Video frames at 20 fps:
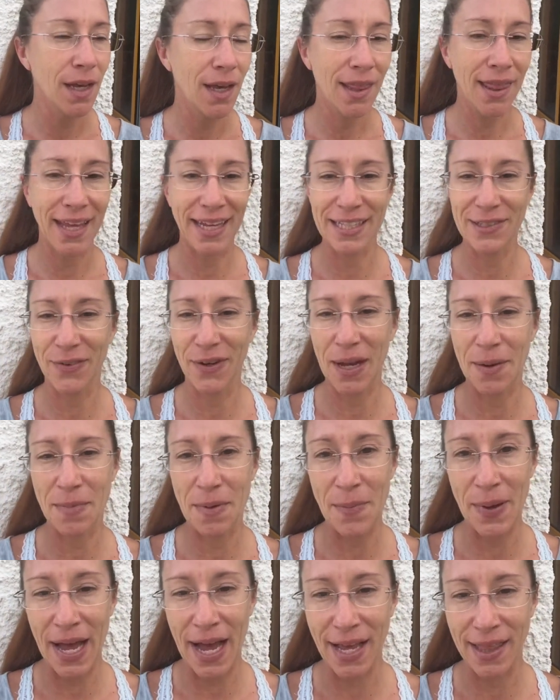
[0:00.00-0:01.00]
Thanks for
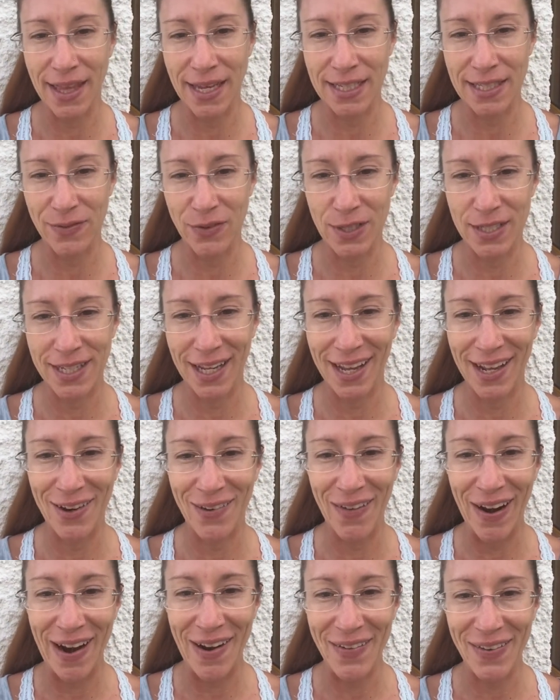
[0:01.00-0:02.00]
coming back. Thanks for sticking
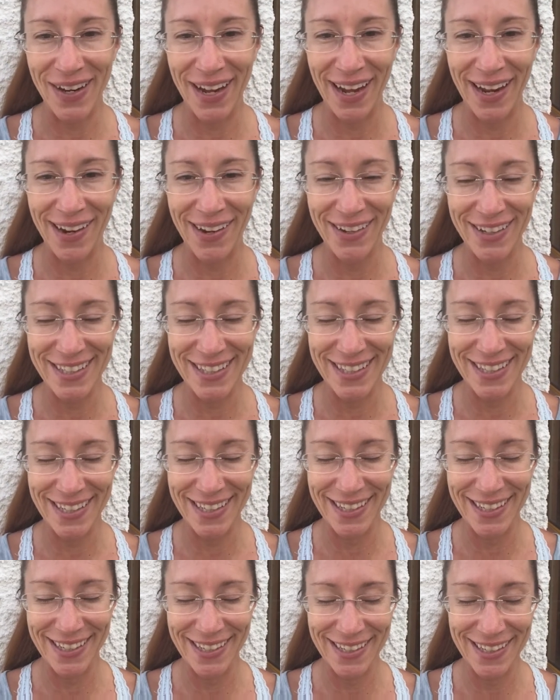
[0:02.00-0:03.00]
around. Hi,
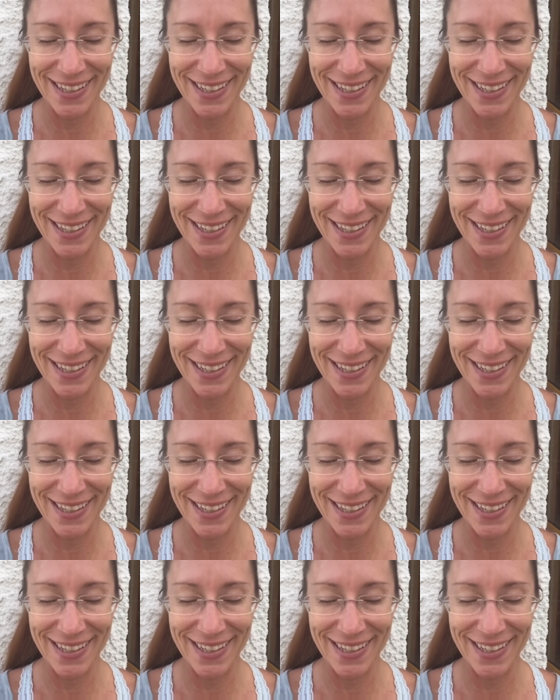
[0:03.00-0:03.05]
Kristen.